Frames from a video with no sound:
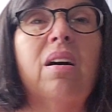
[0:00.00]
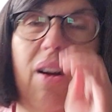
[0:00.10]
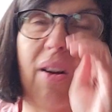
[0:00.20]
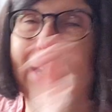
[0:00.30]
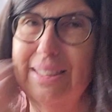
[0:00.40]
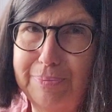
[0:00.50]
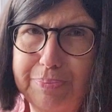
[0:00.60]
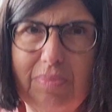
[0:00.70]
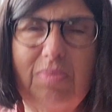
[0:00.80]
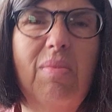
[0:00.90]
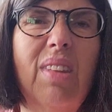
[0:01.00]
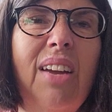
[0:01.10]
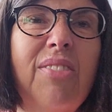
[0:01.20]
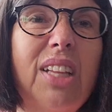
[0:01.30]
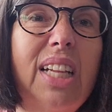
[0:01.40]
All right.
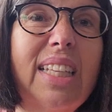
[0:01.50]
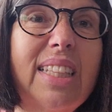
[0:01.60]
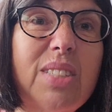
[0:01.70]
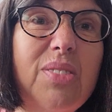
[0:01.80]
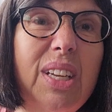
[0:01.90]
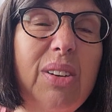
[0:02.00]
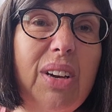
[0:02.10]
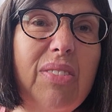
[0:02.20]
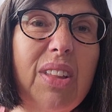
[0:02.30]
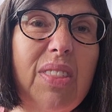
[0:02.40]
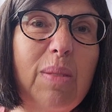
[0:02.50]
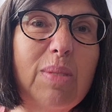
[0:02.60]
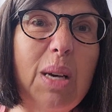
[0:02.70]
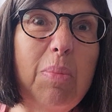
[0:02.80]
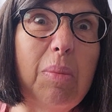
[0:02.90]
If you like this video, give it a
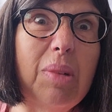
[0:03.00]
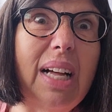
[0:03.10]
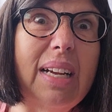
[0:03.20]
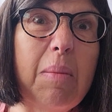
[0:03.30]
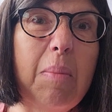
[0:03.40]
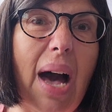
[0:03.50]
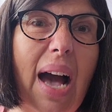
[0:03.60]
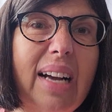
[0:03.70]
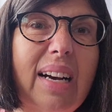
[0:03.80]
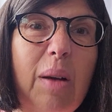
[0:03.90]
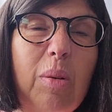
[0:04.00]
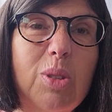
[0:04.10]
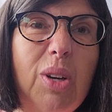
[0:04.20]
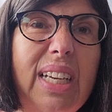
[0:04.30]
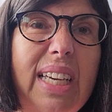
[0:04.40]
thumbs up. I'm glad I'm back. I will
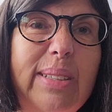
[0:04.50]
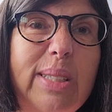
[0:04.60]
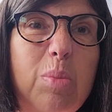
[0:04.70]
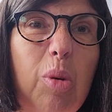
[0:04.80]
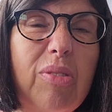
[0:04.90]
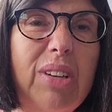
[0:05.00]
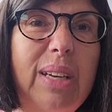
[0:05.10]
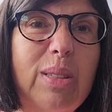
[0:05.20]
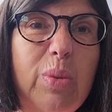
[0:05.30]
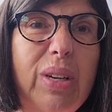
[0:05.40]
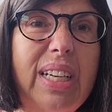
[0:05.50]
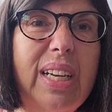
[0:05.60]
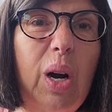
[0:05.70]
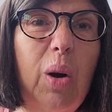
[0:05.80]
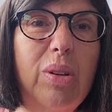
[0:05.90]
try and get you some more videos ready to
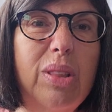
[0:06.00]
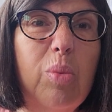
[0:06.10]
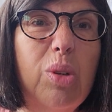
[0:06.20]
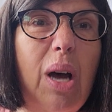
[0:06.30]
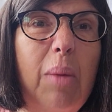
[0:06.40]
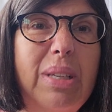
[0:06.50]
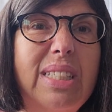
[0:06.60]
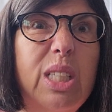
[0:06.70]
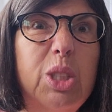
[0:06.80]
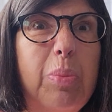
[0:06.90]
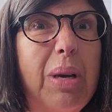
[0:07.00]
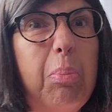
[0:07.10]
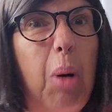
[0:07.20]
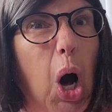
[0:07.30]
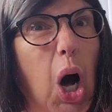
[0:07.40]
go, and there will not be such a
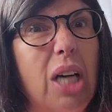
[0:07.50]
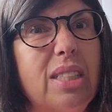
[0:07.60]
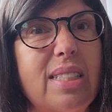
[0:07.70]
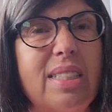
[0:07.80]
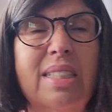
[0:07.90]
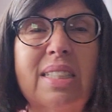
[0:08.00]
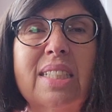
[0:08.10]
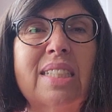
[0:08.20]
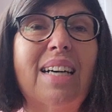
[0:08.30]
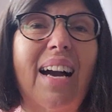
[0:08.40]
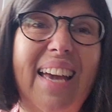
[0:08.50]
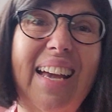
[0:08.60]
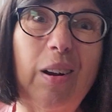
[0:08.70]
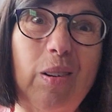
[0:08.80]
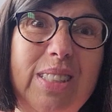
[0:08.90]
big pause. I
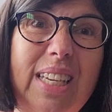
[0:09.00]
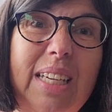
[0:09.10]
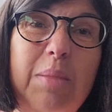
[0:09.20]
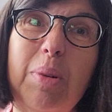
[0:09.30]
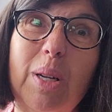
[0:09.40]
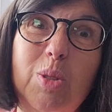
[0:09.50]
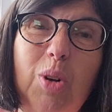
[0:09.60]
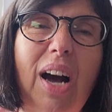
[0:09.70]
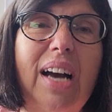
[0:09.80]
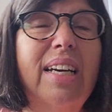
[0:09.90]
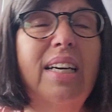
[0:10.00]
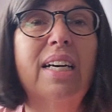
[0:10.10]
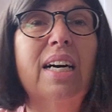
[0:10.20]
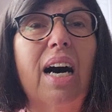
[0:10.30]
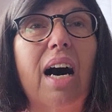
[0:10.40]
can't guarantee it, but I'll try.
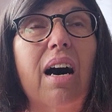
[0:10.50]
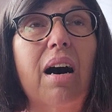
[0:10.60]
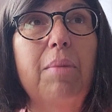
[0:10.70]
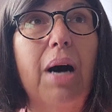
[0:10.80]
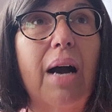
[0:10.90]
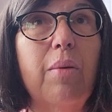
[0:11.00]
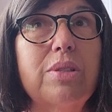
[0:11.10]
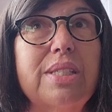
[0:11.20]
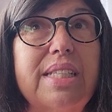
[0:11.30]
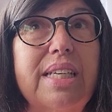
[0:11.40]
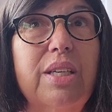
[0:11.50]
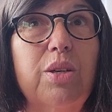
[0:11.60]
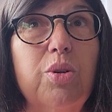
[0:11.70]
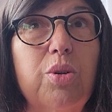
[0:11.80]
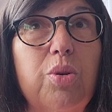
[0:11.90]
I will see
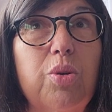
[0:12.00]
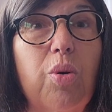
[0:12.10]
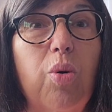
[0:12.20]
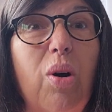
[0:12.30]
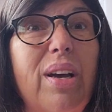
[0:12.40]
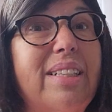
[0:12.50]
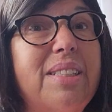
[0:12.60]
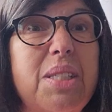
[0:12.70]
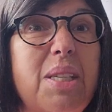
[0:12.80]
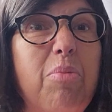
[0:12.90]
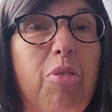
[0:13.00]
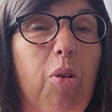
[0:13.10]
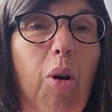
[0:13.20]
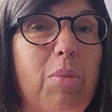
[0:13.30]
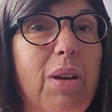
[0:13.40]
you in some
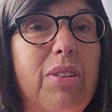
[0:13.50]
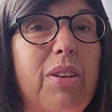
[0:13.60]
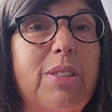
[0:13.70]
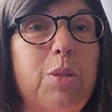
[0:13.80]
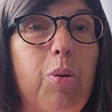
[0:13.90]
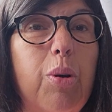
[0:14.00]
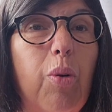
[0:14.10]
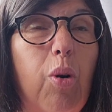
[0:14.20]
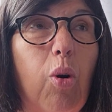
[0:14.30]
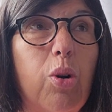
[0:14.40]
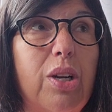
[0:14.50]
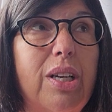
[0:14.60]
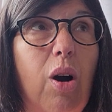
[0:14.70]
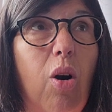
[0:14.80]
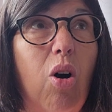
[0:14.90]
form, even if it's
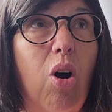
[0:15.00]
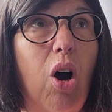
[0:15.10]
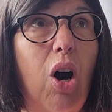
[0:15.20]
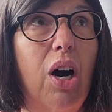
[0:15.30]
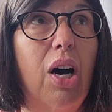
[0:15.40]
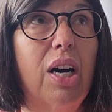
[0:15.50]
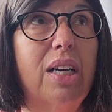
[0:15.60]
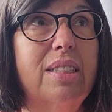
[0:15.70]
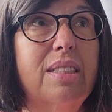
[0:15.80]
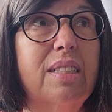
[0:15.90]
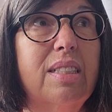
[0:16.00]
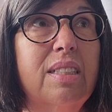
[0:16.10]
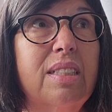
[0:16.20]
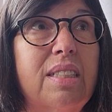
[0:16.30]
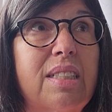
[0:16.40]
pre-recorded, on...
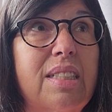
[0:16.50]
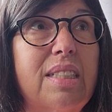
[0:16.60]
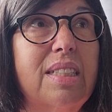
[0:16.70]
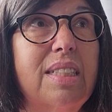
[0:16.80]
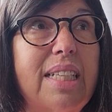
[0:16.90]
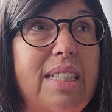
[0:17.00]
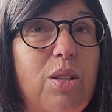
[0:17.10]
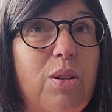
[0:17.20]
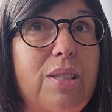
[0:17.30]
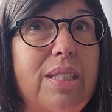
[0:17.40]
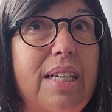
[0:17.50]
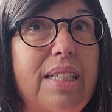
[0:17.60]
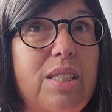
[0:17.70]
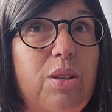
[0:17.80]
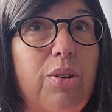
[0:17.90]
Today's
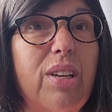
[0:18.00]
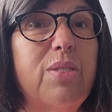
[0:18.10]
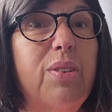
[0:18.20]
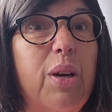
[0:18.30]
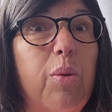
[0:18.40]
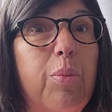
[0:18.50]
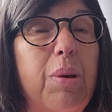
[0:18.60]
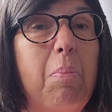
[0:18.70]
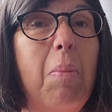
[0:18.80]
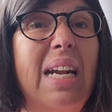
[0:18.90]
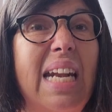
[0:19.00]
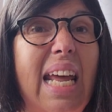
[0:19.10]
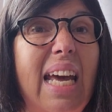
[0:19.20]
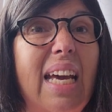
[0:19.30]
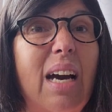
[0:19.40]
Thursday, so your next video will be
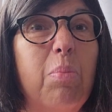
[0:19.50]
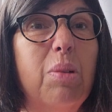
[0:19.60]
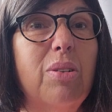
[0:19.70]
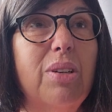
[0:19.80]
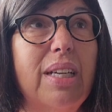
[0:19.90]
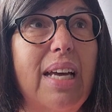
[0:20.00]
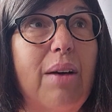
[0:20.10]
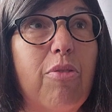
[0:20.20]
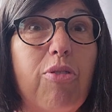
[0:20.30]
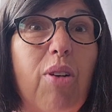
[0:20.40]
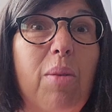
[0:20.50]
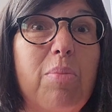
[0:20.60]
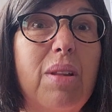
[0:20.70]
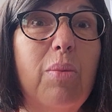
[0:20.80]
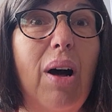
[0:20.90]
Monday uploaded
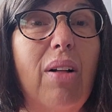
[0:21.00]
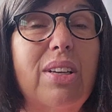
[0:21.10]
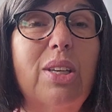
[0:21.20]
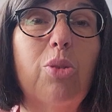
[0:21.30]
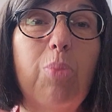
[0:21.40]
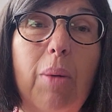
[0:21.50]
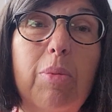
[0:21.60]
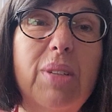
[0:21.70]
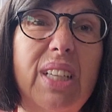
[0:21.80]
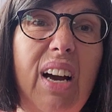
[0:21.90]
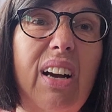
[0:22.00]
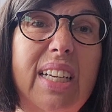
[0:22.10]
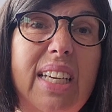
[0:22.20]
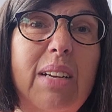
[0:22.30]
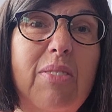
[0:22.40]
from, well, you're probably not going
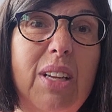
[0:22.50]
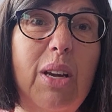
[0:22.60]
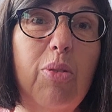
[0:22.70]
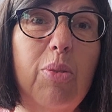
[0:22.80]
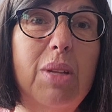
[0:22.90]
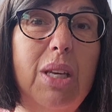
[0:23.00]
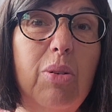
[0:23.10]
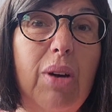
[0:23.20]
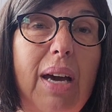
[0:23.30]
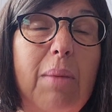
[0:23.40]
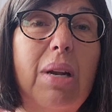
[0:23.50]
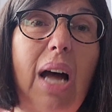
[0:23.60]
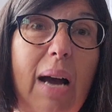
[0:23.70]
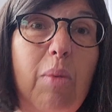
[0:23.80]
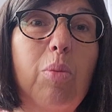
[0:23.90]
to get a video from the UK, but
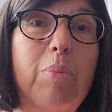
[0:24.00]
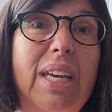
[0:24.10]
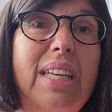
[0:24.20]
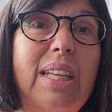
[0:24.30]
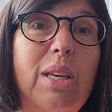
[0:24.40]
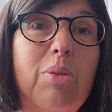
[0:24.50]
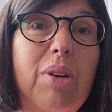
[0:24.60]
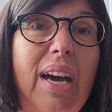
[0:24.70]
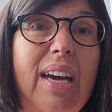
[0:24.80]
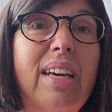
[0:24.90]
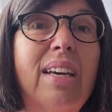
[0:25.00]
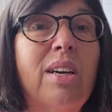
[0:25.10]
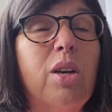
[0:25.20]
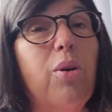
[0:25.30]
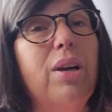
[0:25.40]
I will be in the UK
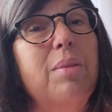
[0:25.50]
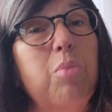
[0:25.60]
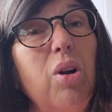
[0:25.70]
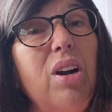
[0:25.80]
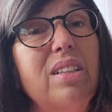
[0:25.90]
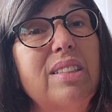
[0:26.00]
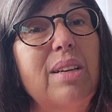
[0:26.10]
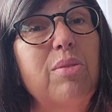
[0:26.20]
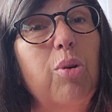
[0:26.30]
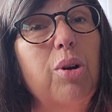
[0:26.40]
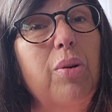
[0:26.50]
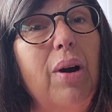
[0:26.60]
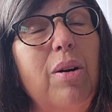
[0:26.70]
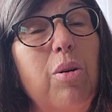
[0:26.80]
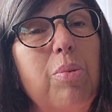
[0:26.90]
creating more content for you, I
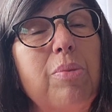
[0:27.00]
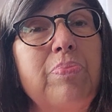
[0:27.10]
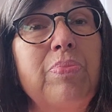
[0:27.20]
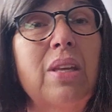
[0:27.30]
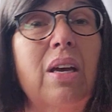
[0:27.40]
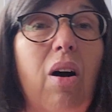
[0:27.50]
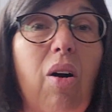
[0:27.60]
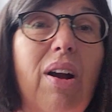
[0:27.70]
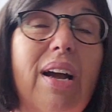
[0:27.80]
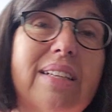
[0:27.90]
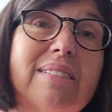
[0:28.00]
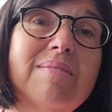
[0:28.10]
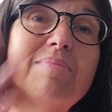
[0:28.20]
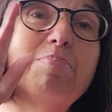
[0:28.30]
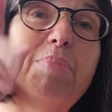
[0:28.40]
hope. All right,
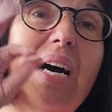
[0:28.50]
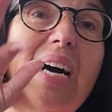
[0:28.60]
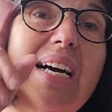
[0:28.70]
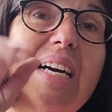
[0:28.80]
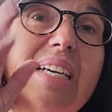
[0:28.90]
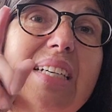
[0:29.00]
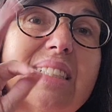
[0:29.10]
bye.